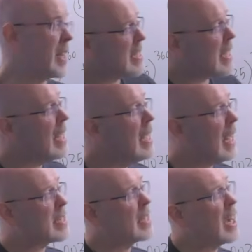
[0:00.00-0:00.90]
So you can see
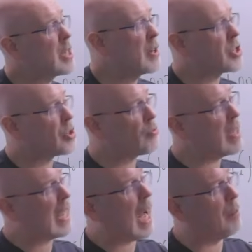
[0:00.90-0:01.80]
it's a nice way just to
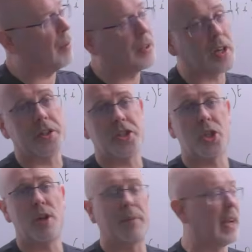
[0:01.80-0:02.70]
recap on the
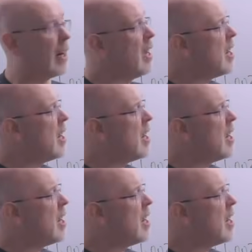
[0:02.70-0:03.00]
two of them there.